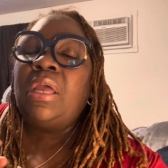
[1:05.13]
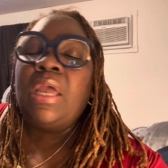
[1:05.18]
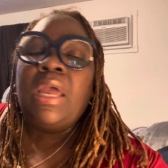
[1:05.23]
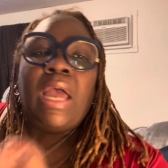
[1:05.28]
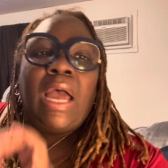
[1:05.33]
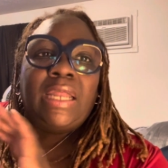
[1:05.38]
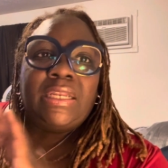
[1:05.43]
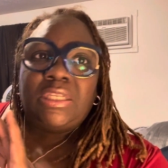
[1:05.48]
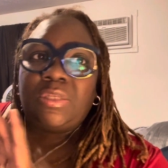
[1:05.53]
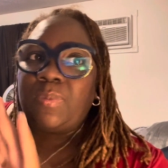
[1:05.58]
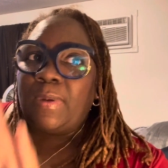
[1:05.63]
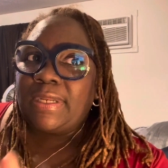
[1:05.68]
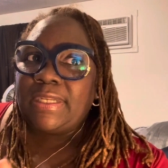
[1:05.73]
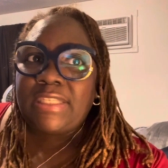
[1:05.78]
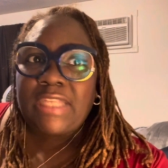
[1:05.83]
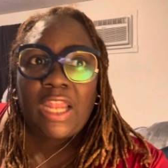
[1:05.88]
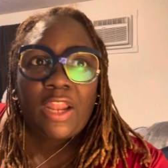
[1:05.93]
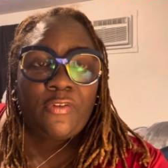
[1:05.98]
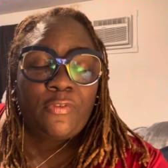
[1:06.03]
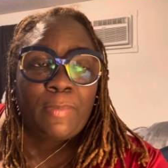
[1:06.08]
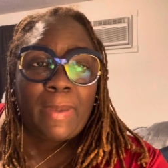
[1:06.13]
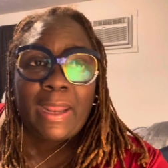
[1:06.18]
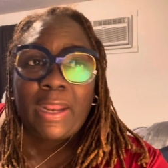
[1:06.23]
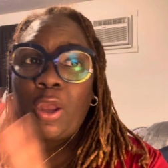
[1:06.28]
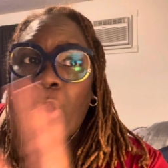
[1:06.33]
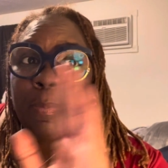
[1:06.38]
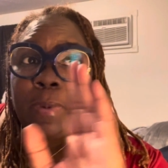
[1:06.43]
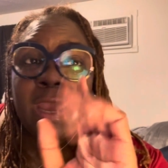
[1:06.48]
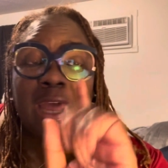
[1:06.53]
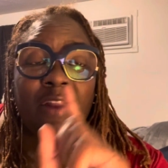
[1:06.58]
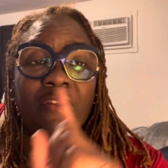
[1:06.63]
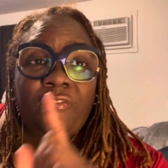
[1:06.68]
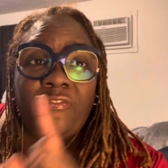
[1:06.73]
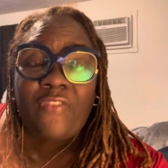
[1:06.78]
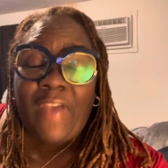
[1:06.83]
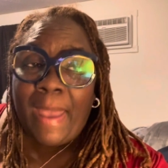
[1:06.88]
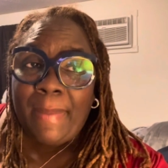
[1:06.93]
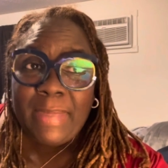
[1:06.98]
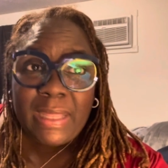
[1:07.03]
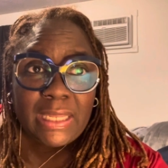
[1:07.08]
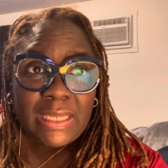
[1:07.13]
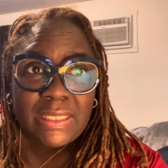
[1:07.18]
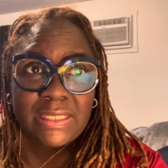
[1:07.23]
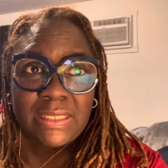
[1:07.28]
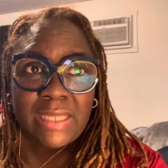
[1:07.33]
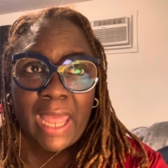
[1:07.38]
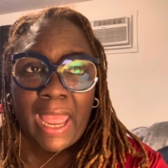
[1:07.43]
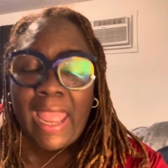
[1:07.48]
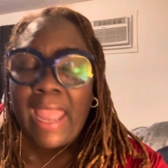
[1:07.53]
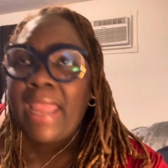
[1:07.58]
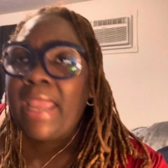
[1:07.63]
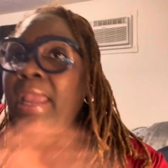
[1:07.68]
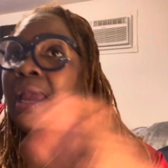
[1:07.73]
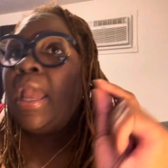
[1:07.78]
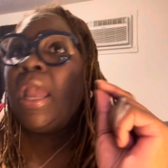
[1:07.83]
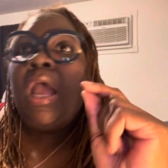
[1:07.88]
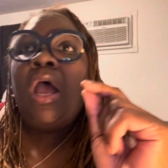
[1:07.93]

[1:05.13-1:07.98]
I just want to tell everybody, hope you had a fabulous day.